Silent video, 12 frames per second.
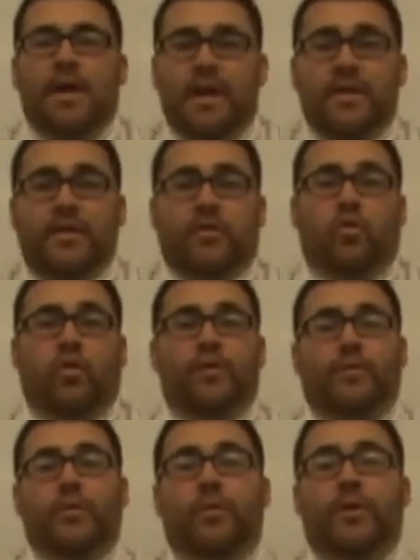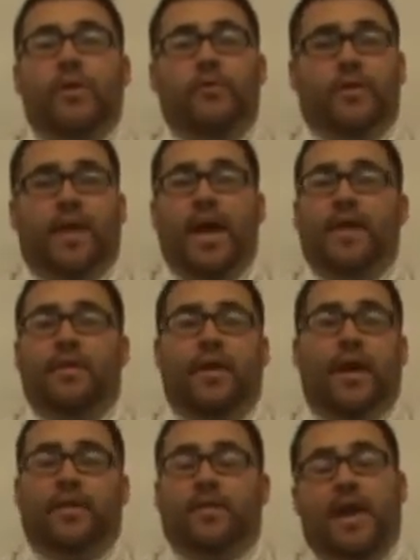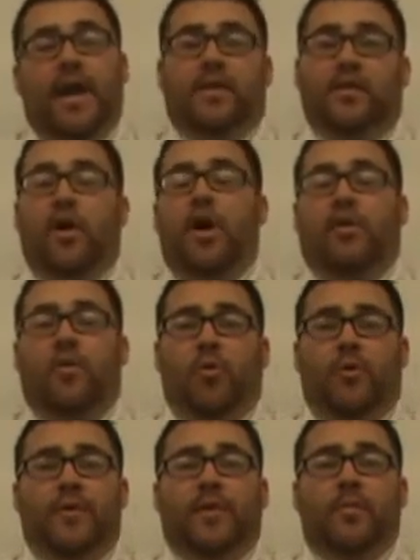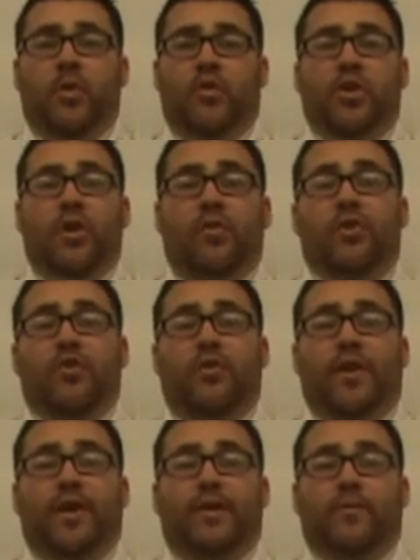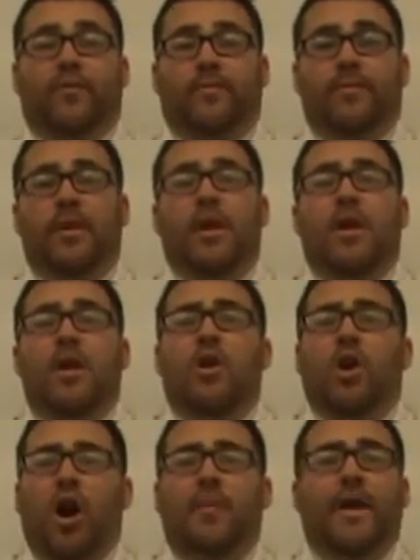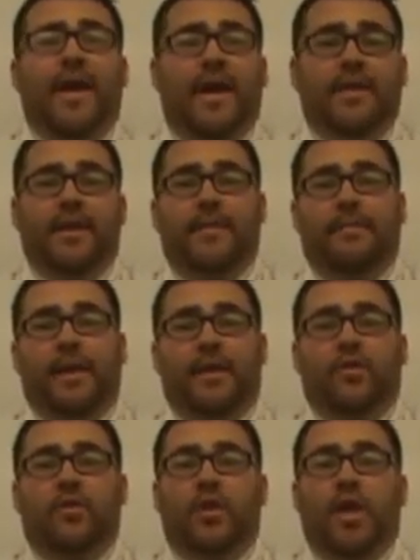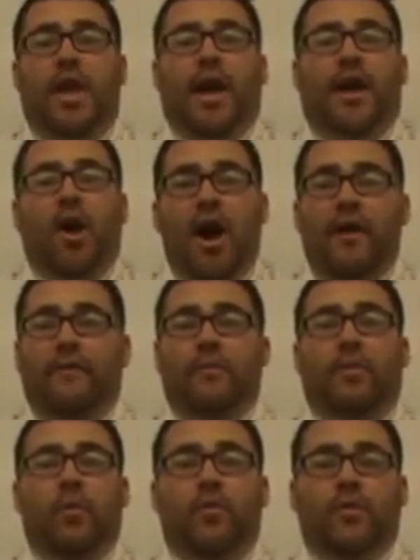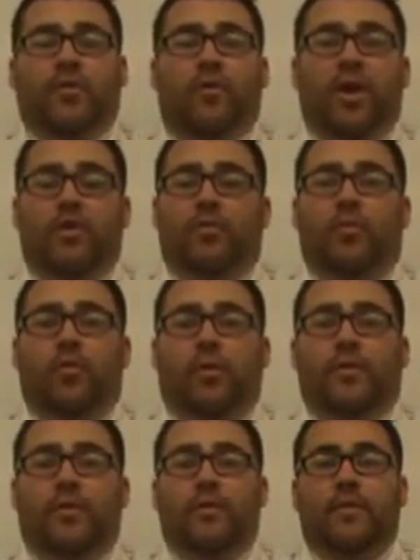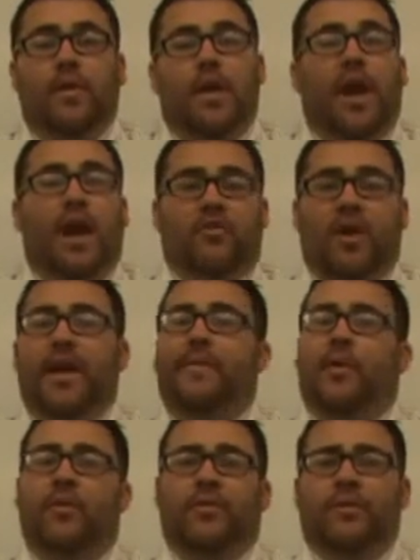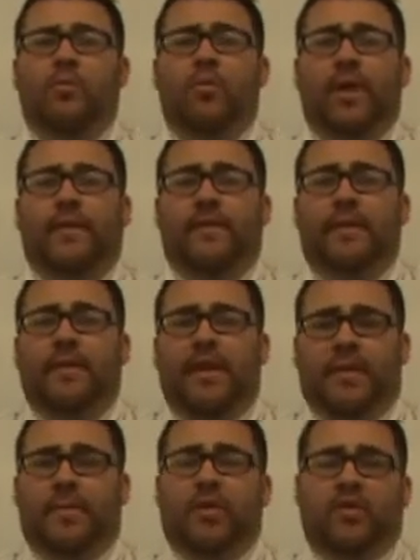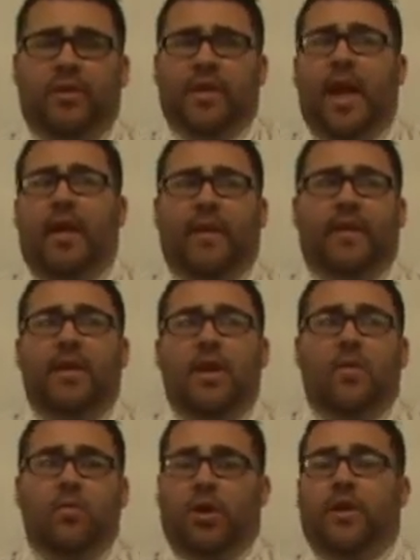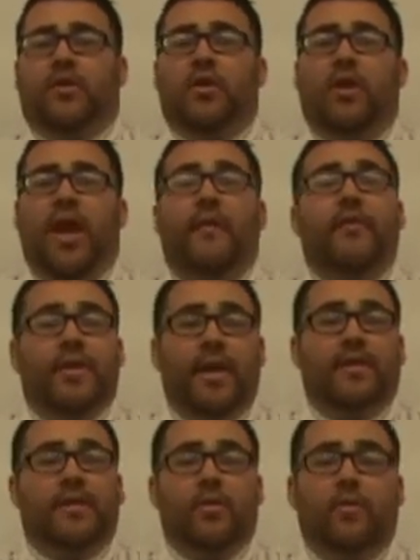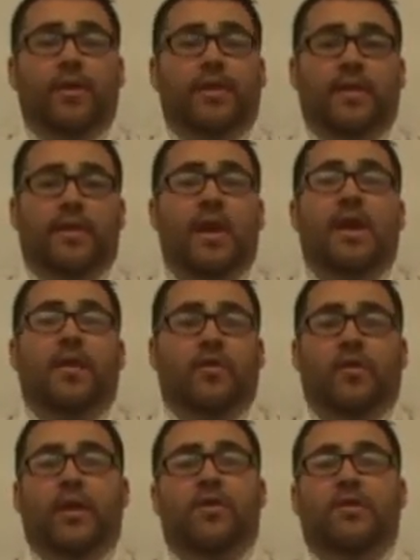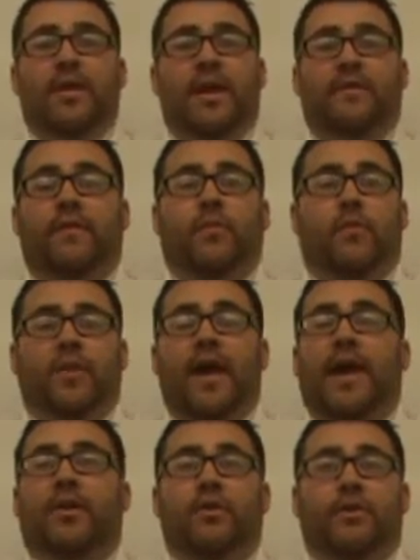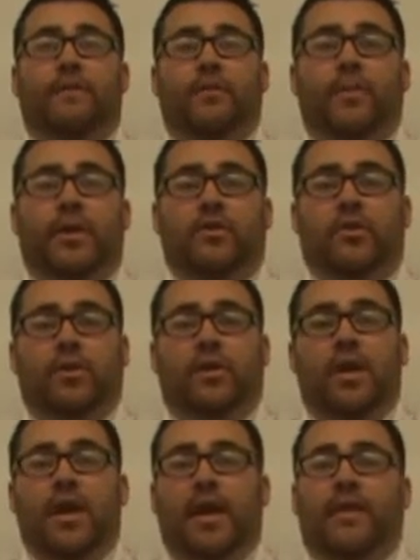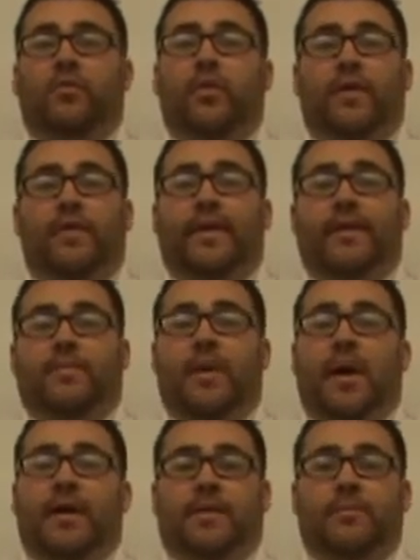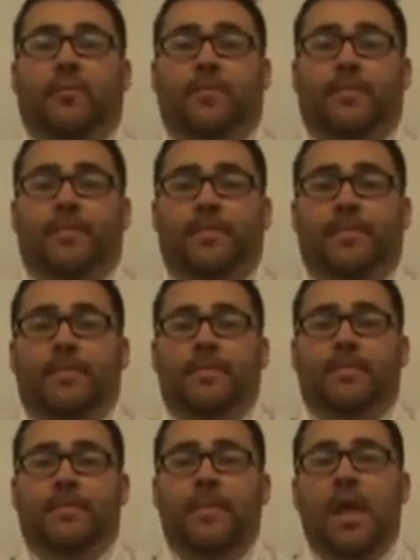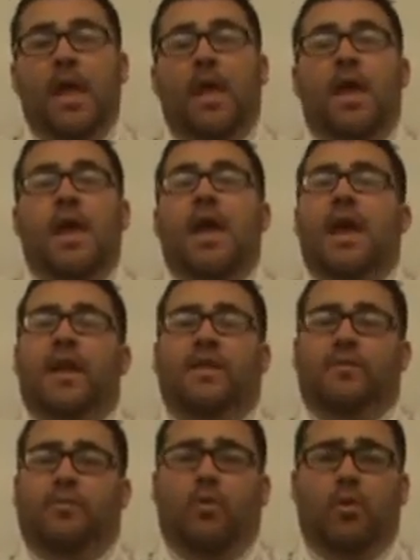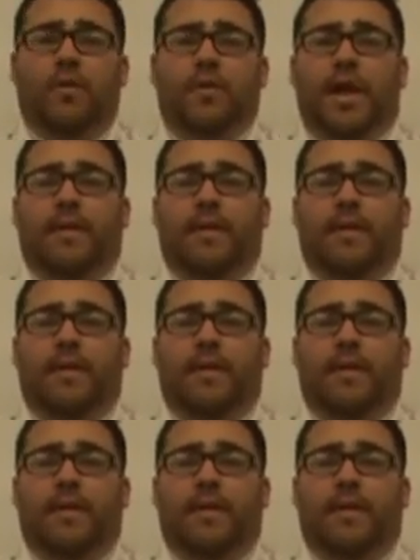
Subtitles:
In this course, we'll be using Edline, as in all courses at Minnetonka Regional High School. On my Edline page, I often post grade reports. I try to post them weekly, especially now that we're going to start having tests and quizzes, so that you can have the most accurate information as quickly as possible. It's important